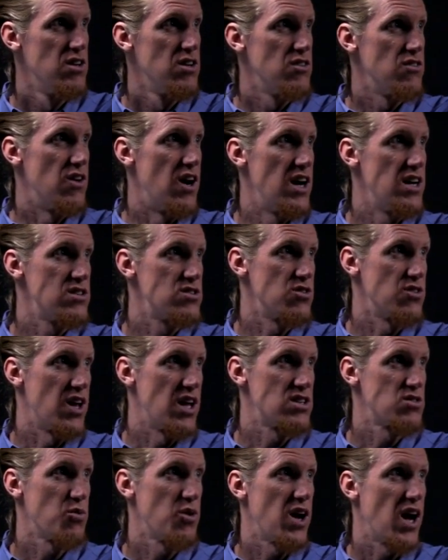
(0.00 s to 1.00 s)
Right? So
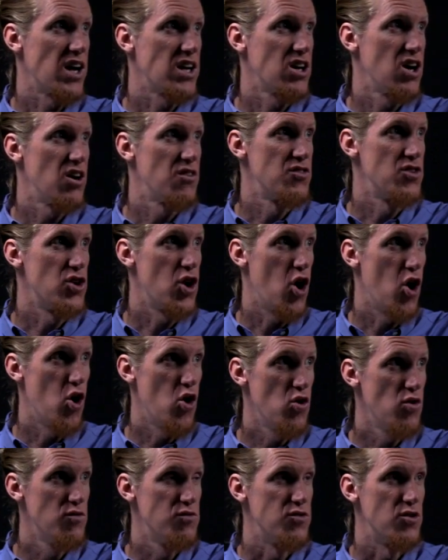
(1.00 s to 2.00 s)
that's why I covered
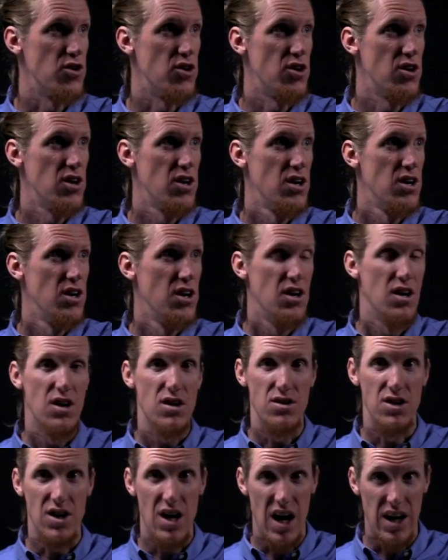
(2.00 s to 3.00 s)
over
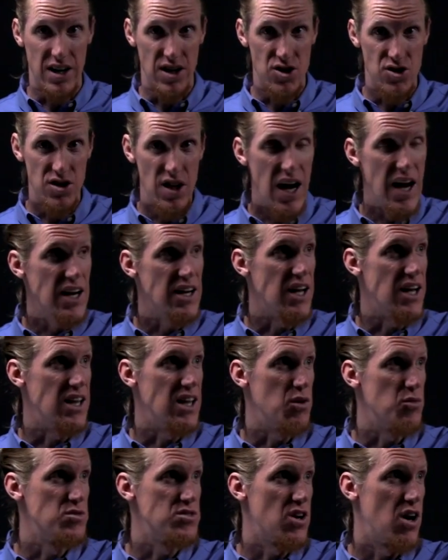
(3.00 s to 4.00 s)
the dagesh leini
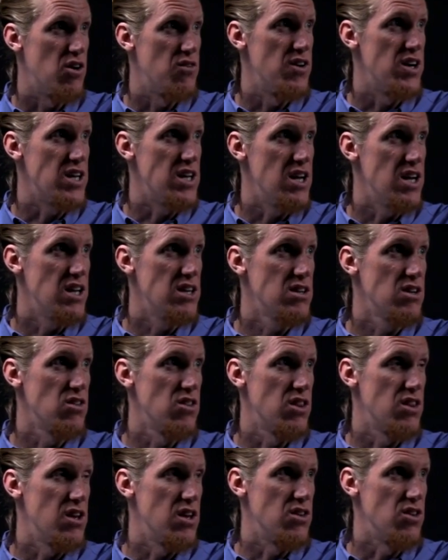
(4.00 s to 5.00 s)
that was already
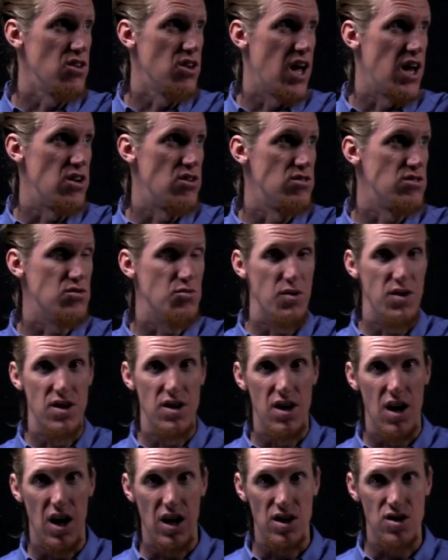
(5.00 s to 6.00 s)
in the letters with the
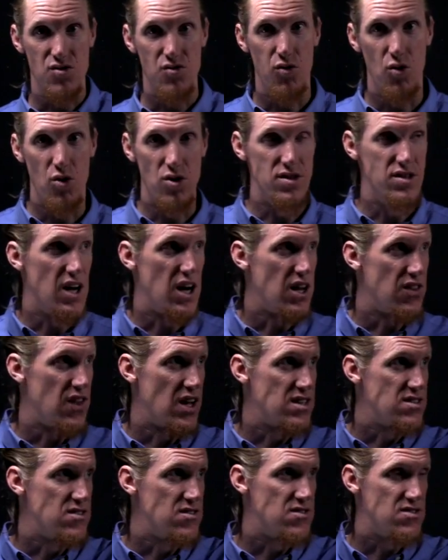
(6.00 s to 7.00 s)
dagesh forte.
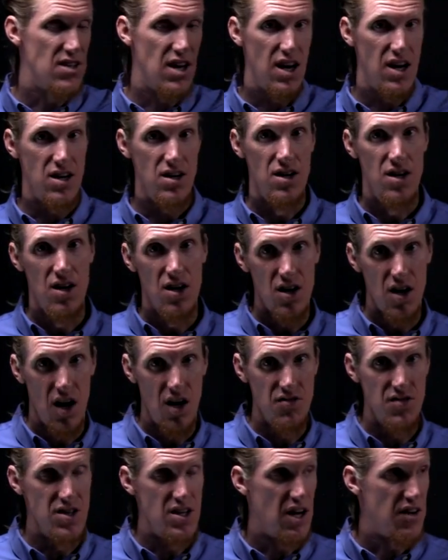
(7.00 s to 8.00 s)
That's the sign
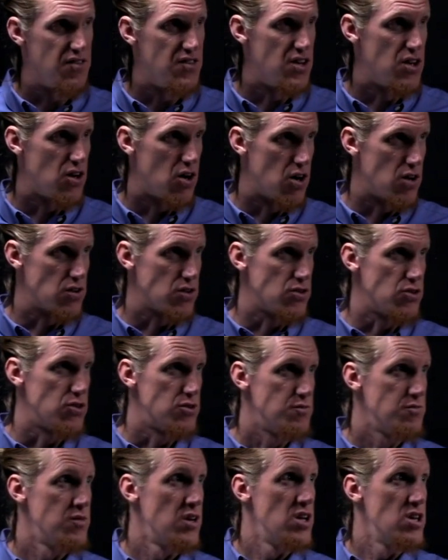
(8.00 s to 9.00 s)
of the definite
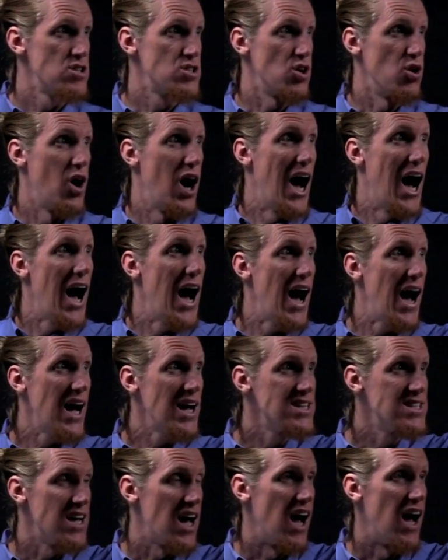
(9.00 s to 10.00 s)
article. So
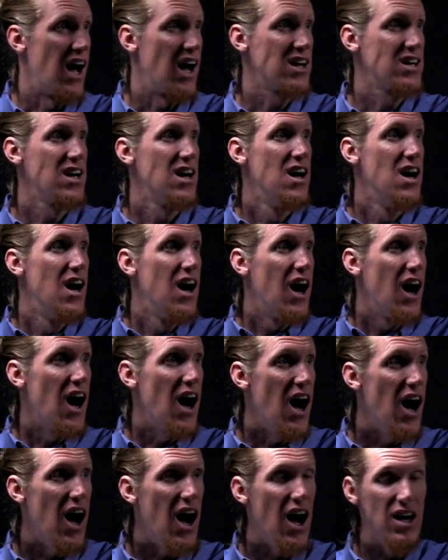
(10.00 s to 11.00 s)
ha-dog,
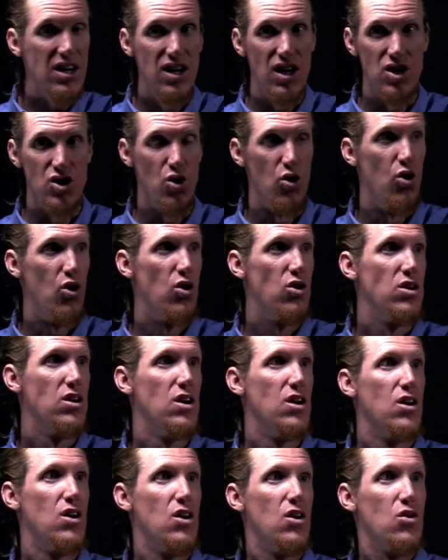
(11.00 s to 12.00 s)
ha-gadol
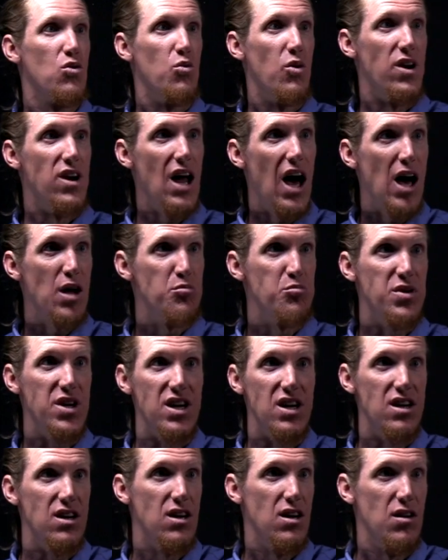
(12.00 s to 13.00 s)
would not
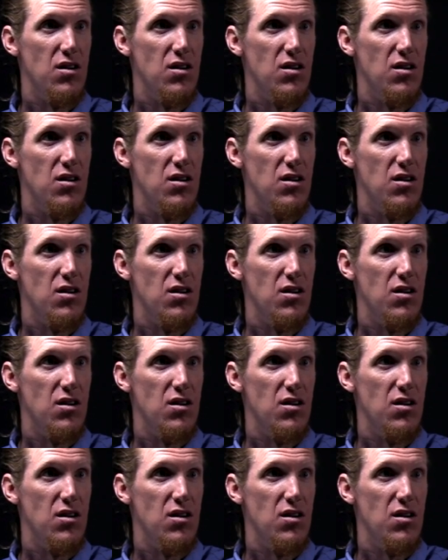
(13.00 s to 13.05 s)
be